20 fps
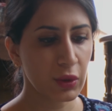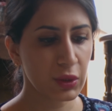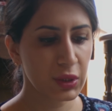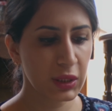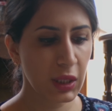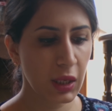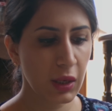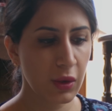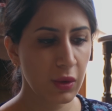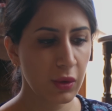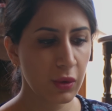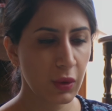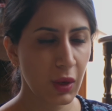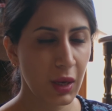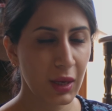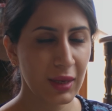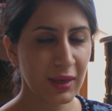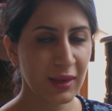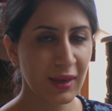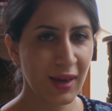So
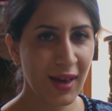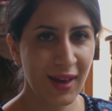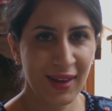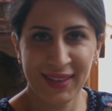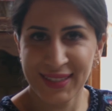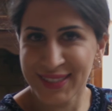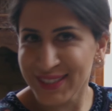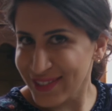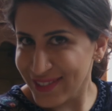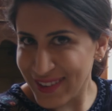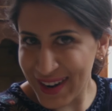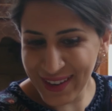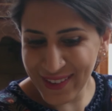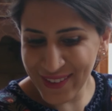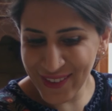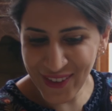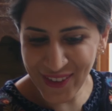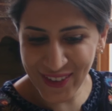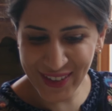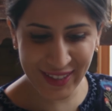yeah, let's crack
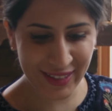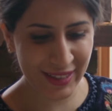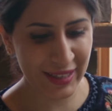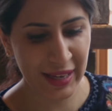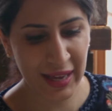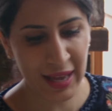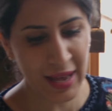on.